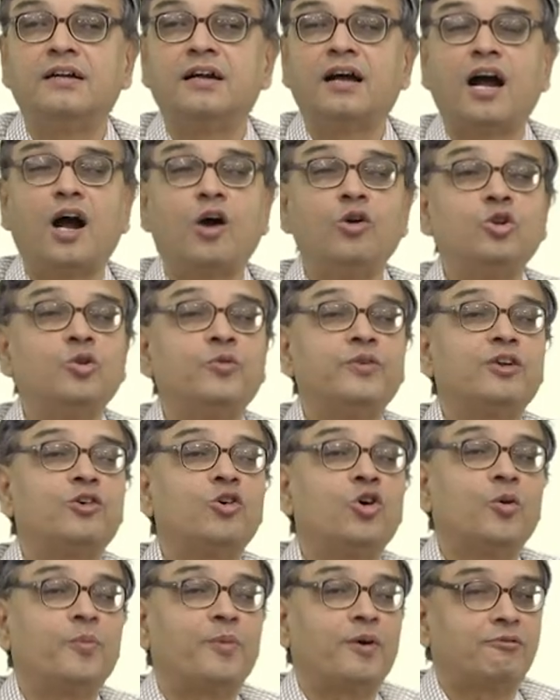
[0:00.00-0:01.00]
How do we
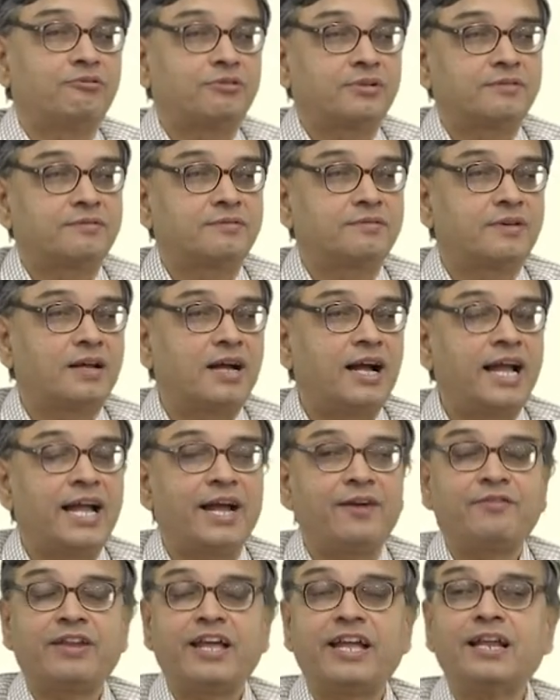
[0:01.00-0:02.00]
go about? I
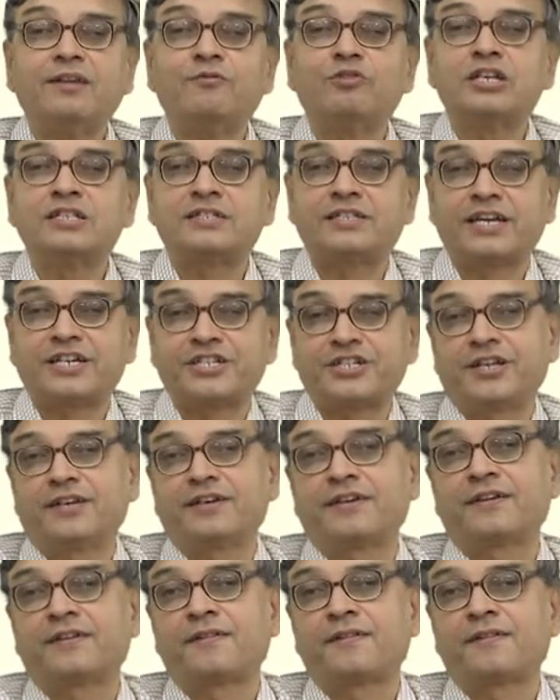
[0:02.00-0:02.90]
have taken one section.